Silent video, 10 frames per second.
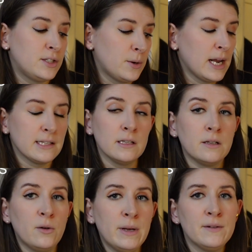So it has a
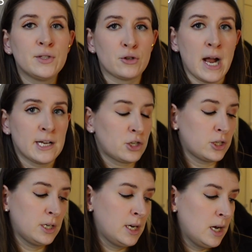little bit of
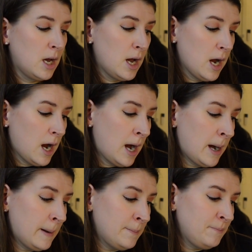stretch.
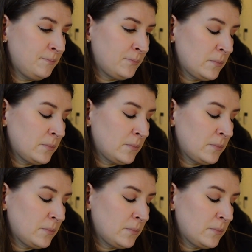The